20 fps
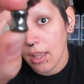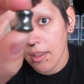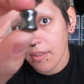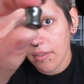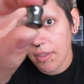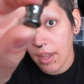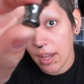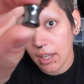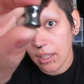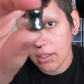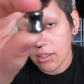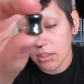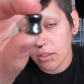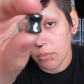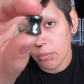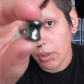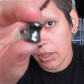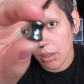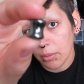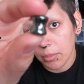That is the
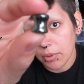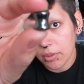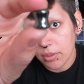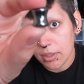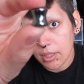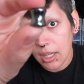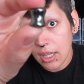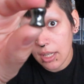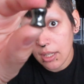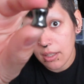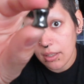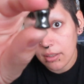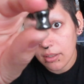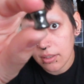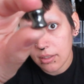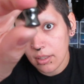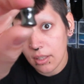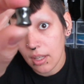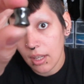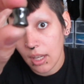wearable
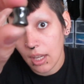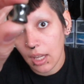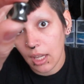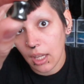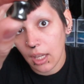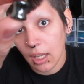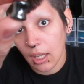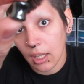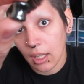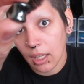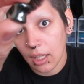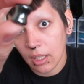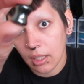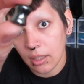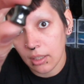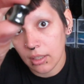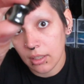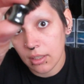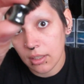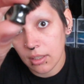size,
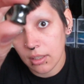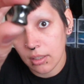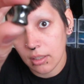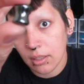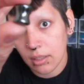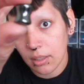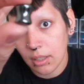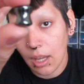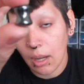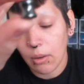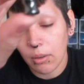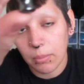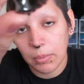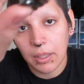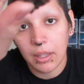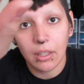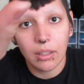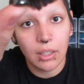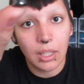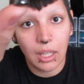and that would be
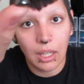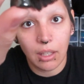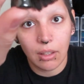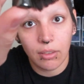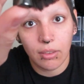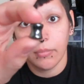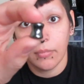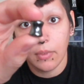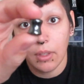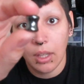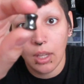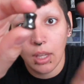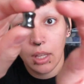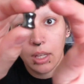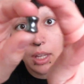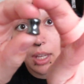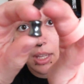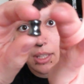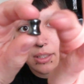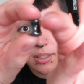the length. And
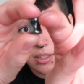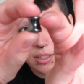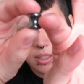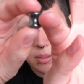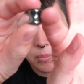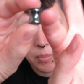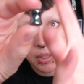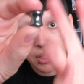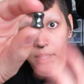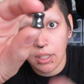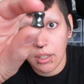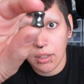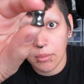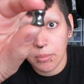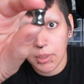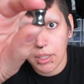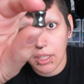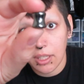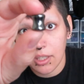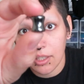it has a dip in here
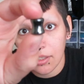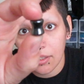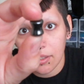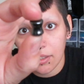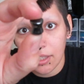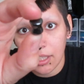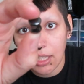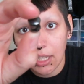because the